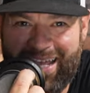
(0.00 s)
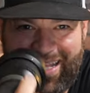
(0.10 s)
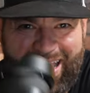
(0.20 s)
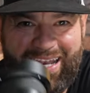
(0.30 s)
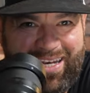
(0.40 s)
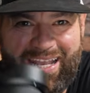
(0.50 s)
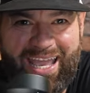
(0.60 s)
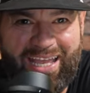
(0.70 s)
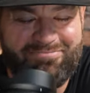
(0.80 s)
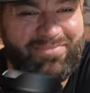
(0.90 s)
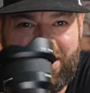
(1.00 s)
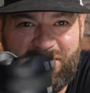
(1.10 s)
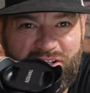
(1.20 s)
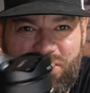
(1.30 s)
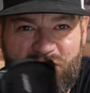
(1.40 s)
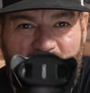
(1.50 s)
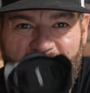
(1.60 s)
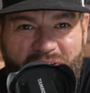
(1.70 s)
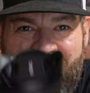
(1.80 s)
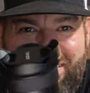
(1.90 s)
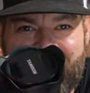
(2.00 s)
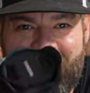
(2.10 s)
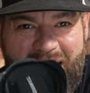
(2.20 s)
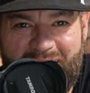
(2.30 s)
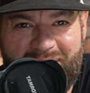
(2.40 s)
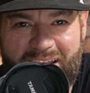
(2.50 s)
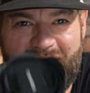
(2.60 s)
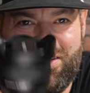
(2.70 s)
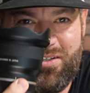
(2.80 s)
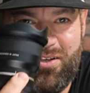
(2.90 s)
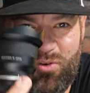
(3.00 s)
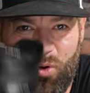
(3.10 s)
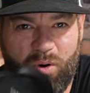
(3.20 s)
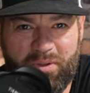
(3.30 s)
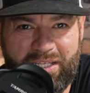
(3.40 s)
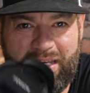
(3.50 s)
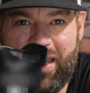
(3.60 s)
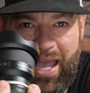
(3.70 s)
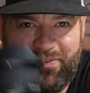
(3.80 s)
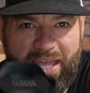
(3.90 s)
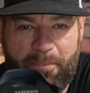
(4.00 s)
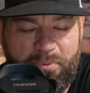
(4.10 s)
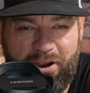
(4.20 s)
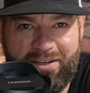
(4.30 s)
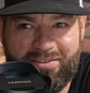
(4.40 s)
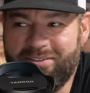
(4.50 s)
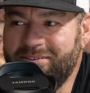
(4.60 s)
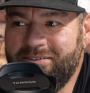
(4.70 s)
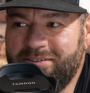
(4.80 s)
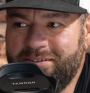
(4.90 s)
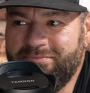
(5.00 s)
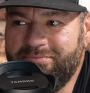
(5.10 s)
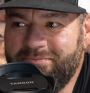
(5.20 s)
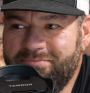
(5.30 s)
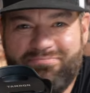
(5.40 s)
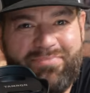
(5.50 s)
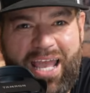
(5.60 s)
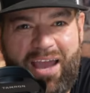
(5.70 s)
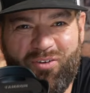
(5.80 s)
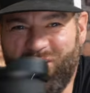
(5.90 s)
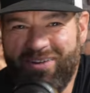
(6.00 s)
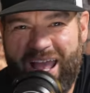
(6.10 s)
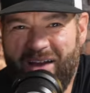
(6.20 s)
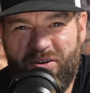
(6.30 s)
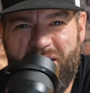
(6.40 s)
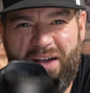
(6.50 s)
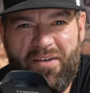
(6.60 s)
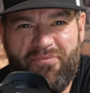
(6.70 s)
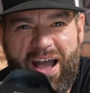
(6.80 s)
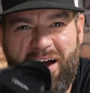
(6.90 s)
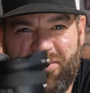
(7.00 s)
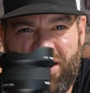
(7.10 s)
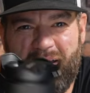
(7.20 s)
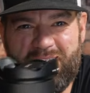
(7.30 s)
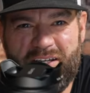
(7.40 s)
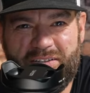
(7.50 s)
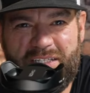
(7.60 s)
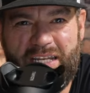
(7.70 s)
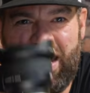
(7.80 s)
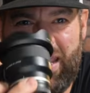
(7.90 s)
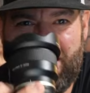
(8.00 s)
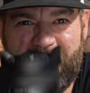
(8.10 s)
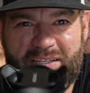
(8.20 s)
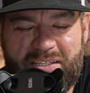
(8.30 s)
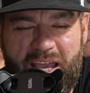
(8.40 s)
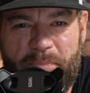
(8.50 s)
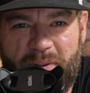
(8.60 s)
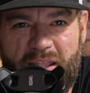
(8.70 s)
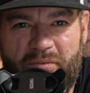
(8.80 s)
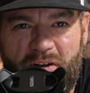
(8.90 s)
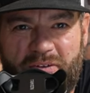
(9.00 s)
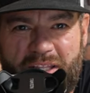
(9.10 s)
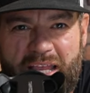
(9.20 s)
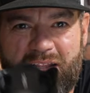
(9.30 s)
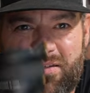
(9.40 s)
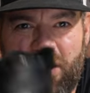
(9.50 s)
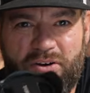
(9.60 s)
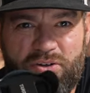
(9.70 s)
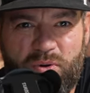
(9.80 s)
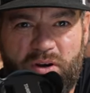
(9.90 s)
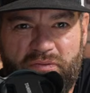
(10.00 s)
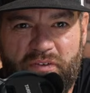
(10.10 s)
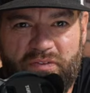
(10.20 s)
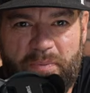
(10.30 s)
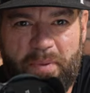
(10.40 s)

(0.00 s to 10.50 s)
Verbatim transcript: and again and again. You just don't find this kind of lens normally at that price. Ever have I found until today this type of level of a lens under 250